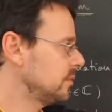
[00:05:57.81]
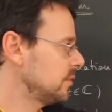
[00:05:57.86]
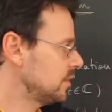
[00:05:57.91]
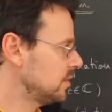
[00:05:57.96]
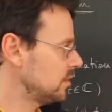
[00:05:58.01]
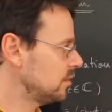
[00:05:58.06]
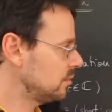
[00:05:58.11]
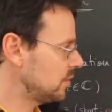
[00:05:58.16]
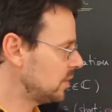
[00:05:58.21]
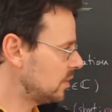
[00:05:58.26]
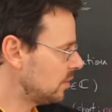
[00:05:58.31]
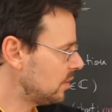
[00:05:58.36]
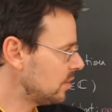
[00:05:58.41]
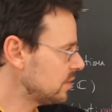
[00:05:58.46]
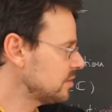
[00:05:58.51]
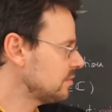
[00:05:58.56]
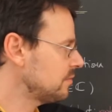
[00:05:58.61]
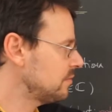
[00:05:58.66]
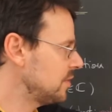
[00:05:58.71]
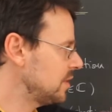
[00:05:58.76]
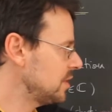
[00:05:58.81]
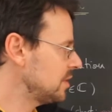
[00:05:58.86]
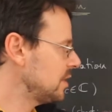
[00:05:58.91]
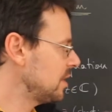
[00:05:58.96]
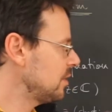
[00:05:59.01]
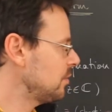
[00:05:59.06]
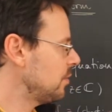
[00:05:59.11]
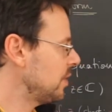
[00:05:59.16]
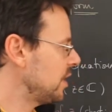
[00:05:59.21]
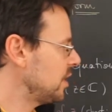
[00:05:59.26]
So because of this
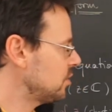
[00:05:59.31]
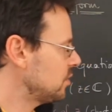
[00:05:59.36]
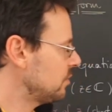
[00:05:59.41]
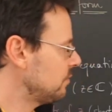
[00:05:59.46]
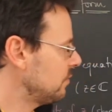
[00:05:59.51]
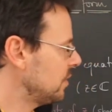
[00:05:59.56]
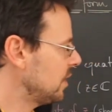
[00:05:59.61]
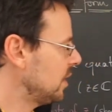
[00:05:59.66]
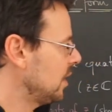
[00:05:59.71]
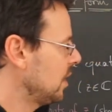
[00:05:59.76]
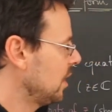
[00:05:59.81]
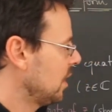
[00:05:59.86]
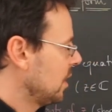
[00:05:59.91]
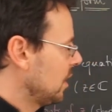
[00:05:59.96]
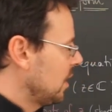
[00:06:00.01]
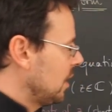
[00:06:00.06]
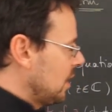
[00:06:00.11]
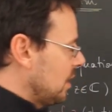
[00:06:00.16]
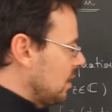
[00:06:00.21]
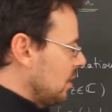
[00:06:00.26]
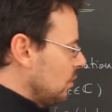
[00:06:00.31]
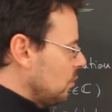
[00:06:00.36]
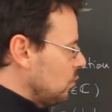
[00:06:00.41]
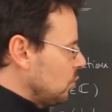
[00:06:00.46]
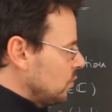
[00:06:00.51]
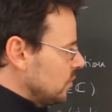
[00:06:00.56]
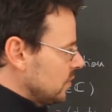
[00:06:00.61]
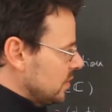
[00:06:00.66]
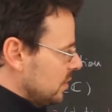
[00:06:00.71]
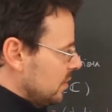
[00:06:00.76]
equation we can
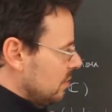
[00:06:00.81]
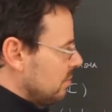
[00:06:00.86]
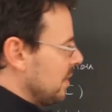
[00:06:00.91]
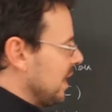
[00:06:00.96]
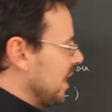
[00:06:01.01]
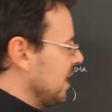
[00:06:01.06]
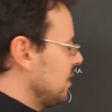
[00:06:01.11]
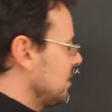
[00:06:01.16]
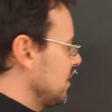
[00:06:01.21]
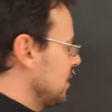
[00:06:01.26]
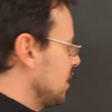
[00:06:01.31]
lose the minus